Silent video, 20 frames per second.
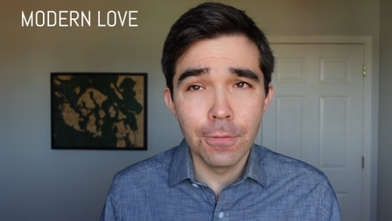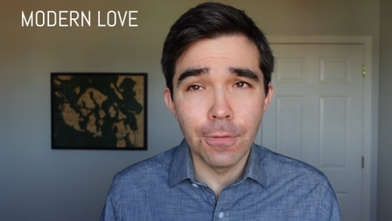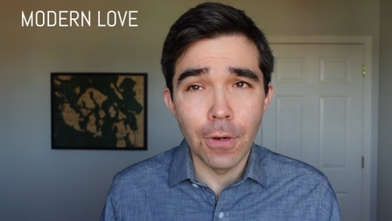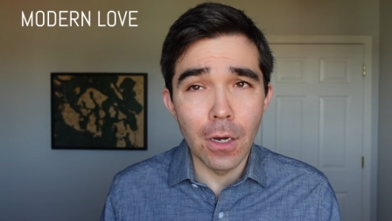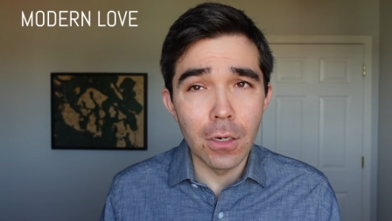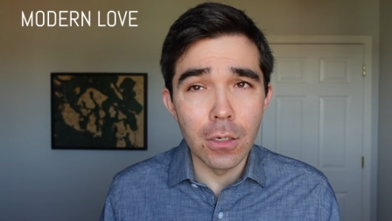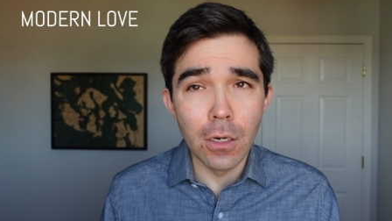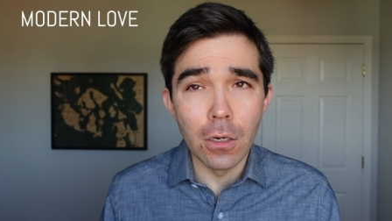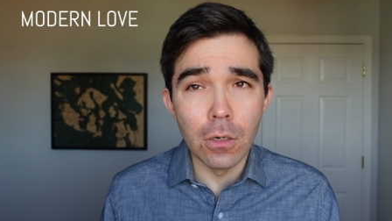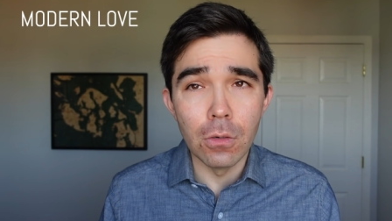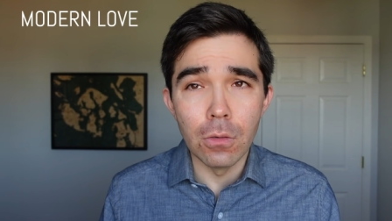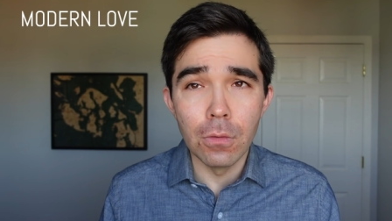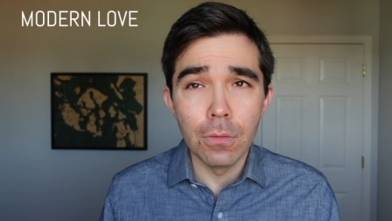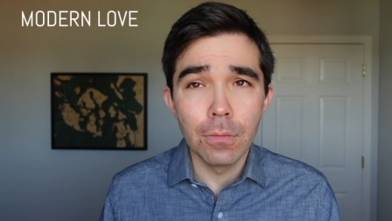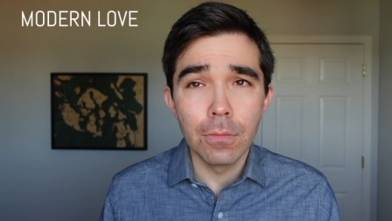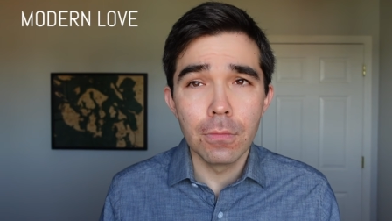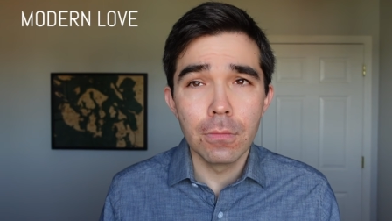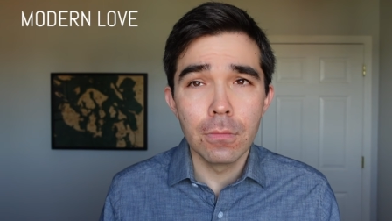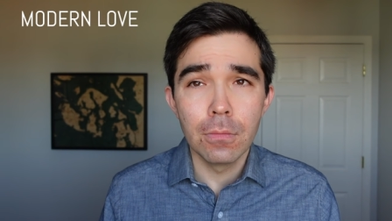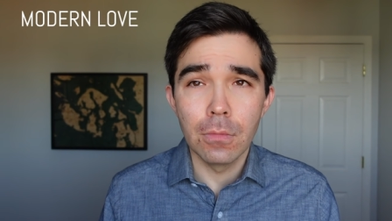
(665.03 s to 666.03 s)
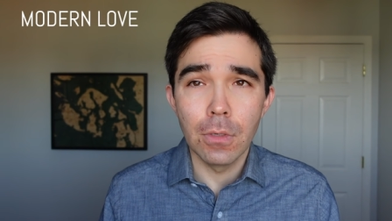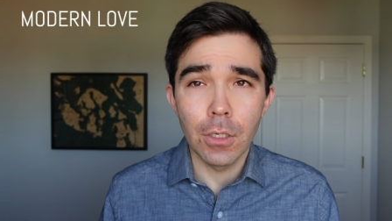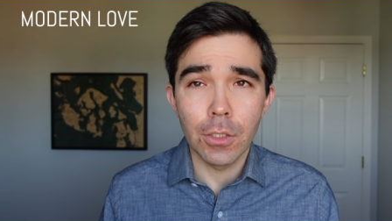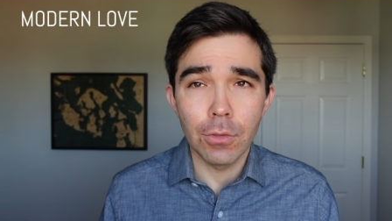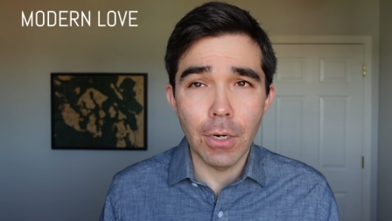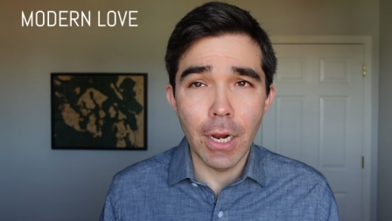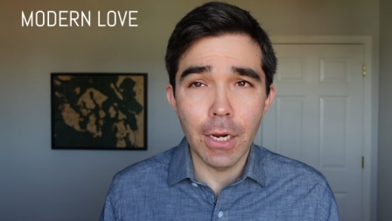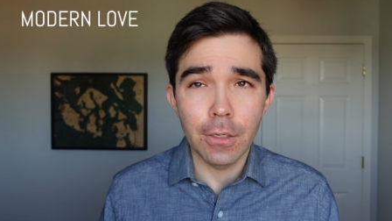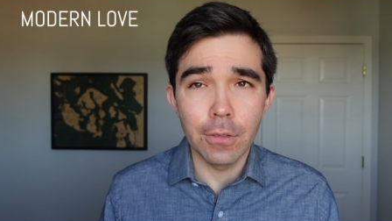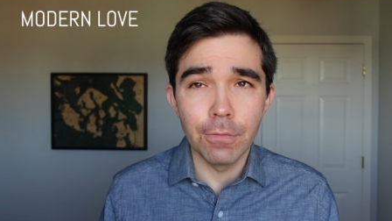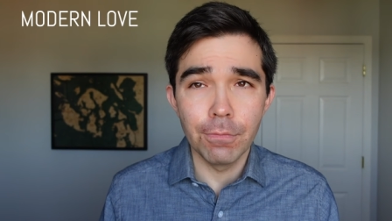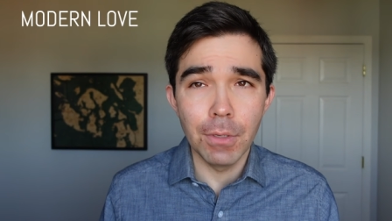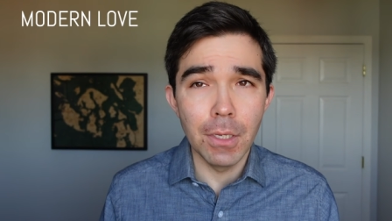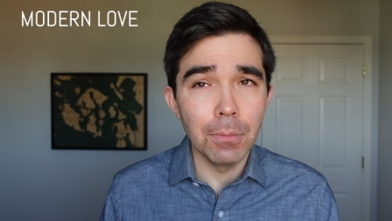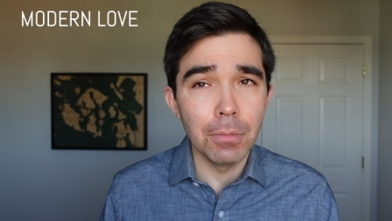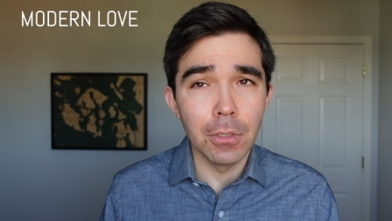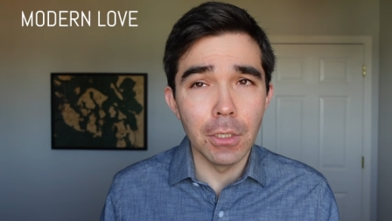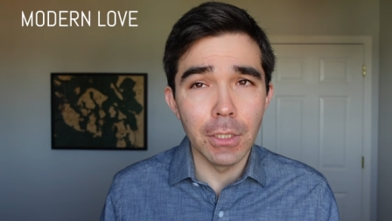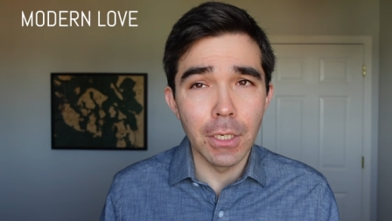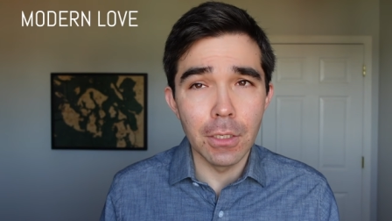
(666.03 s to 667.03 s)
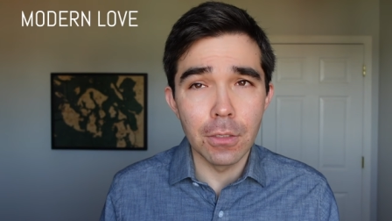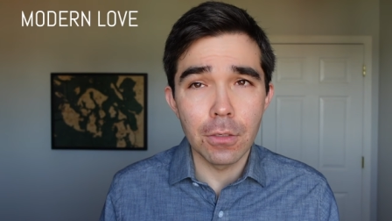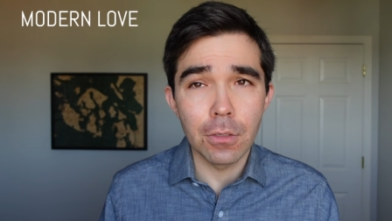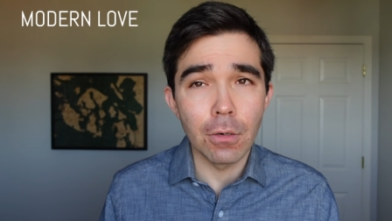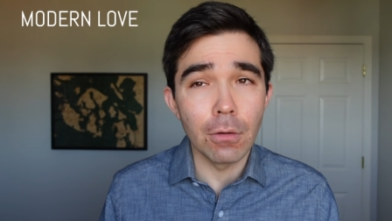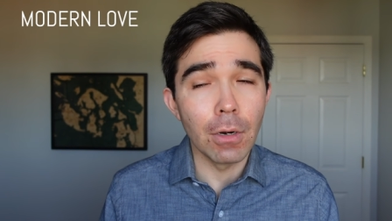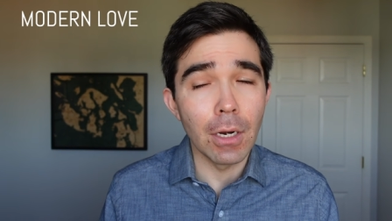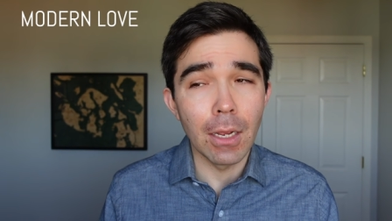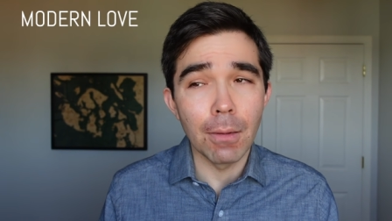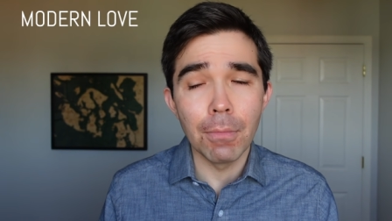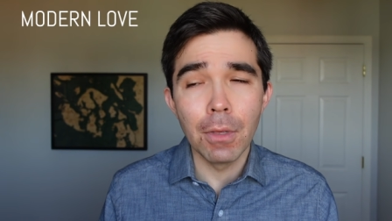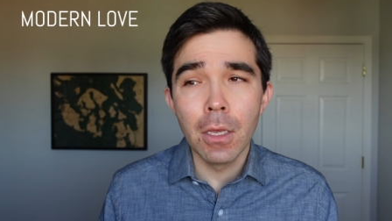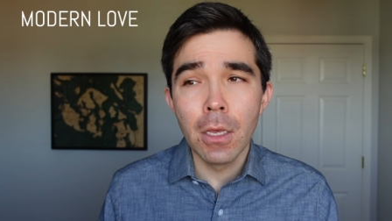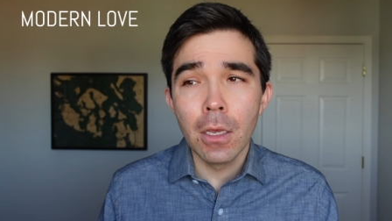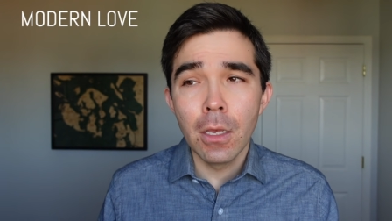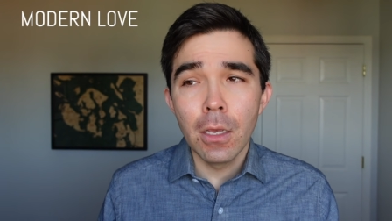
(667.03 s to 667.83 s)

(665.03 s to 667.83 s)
follow attractive people on Instagram.